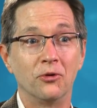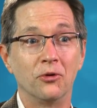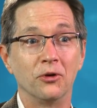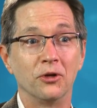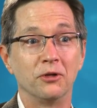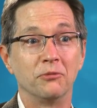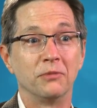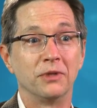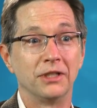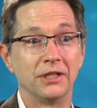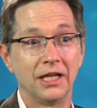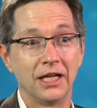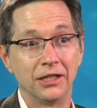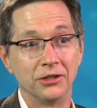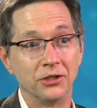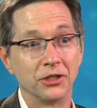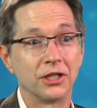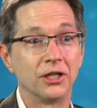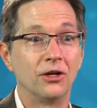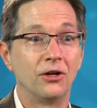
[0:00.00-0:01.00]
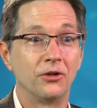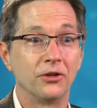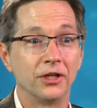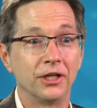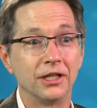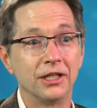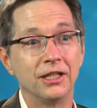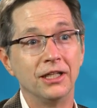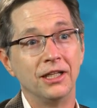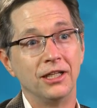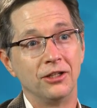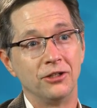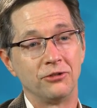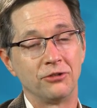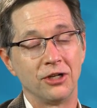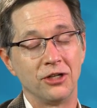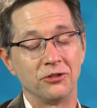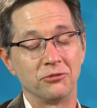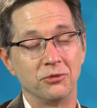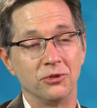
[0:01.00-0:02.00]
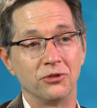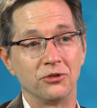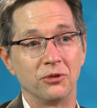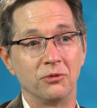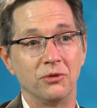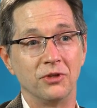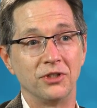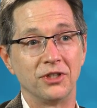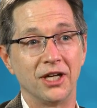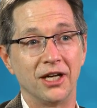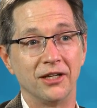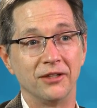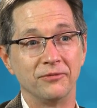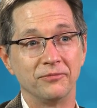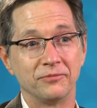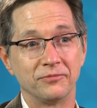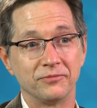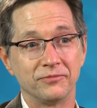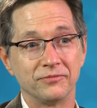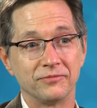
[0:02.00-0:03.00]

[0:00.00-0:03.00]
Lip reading: for them and look at all the transmitters at one time.